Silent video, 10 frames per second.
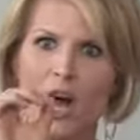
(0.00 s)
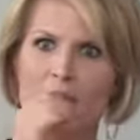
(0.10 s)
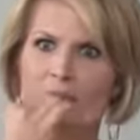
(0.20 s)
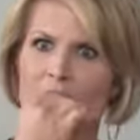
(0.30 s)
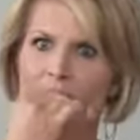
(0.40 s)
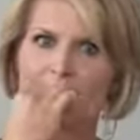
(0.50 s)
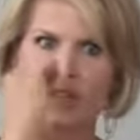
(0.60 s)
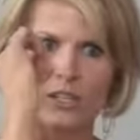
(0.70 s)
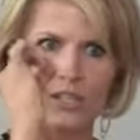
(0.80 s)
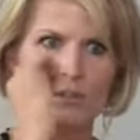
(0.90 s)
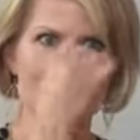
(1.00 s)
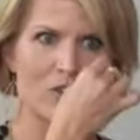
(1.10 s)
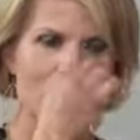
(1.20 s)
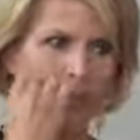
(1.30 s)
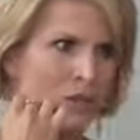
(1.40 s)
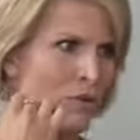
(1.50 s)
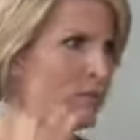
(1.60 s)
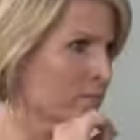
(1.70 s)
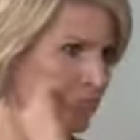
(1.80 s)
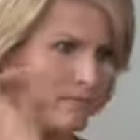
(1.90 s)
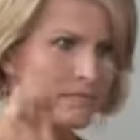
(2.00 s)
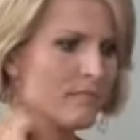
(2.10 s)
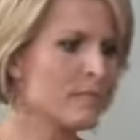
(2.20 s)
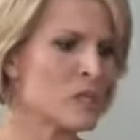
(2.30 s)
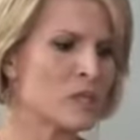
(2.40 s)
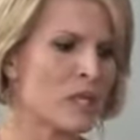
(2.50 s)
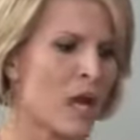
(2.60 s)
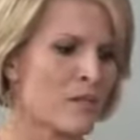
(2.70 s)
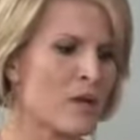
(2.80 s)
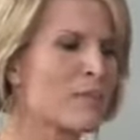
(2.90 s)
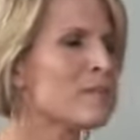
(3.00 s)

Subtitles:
cotton ball and then just make sure that you use the cotton ball.